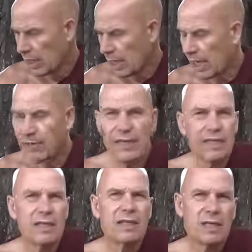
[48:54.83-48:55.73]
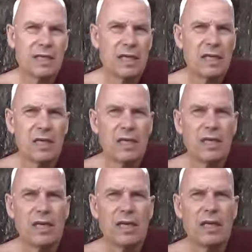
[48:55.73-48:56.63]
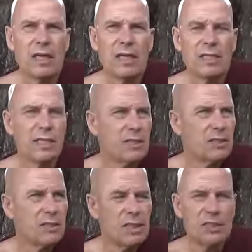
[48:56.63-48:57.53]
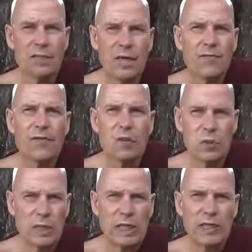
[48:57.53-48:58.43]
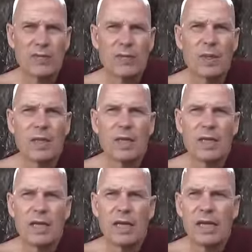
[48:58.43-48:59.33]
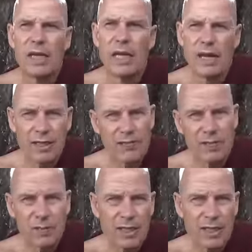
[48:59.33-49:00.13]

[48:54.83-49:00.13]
I think this is enough for today. Uh, I'll give some